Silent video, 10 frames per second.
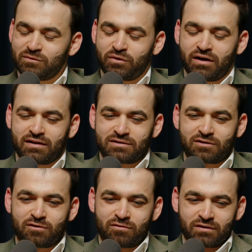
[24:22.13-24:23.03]
Right.
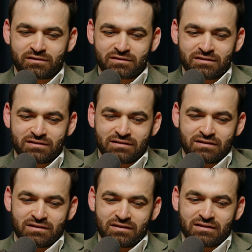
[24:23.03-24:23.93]
So
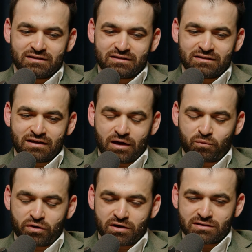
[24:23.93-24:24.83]
I
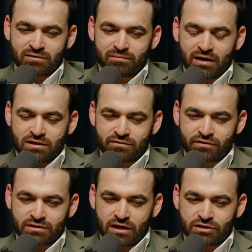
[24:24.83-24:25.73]
worked in Palazzo
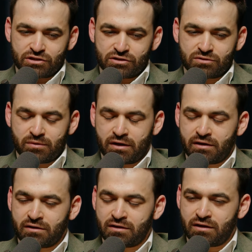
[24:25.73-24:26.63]
Versace,
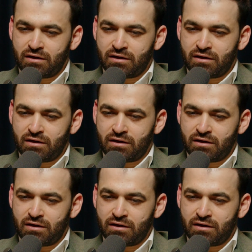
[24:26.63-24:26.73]
Dubai,